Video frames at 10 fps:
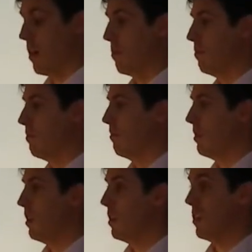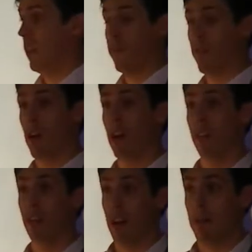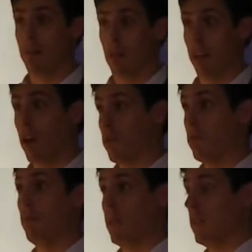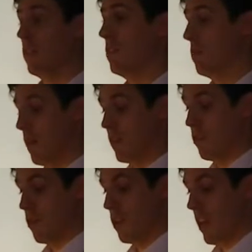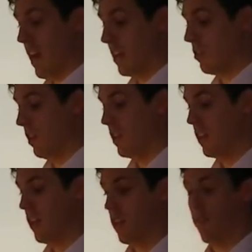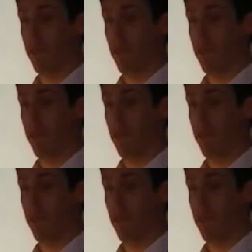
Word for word: Delivering on time in our business makes sure that actually the foundation